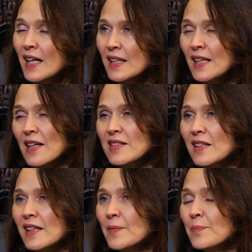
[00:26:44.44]
Yes,
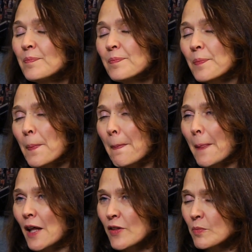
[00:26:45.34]
I
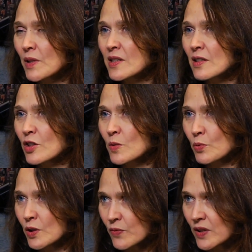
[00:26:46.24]
think my starting
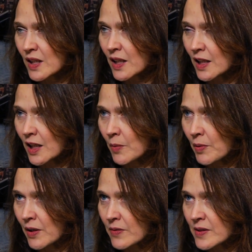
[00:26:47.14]
point for thinking
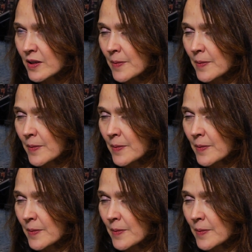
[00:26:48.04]
about